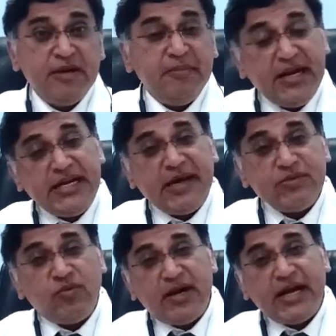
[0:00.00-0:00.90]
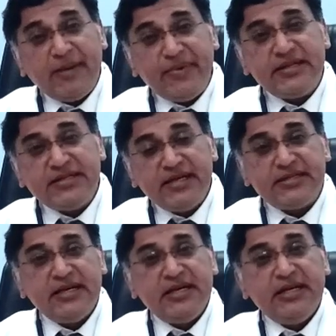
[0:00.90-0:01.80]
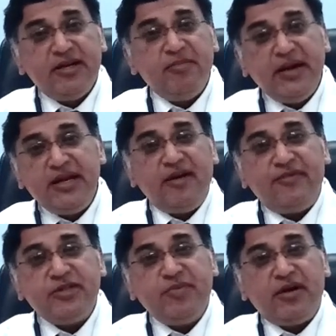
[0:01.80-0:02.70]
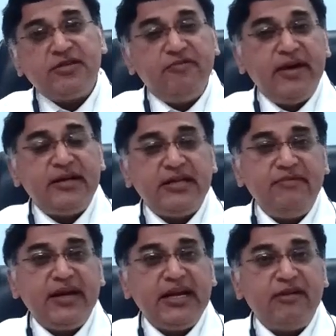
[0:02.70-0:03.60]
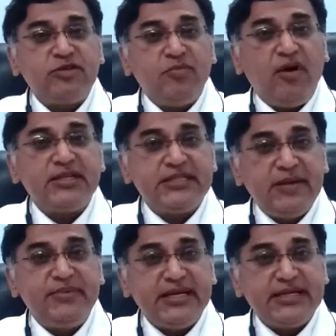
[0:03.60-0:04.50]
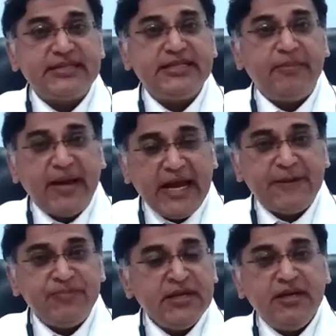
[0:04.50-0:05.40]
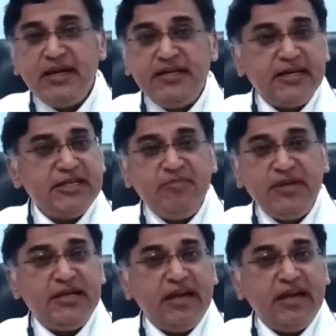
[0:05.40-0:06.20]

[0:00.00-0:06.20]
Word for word: Many times what happens is, many of us, because of wear and tear, we can have small slip discs in the back. It doesn't mean that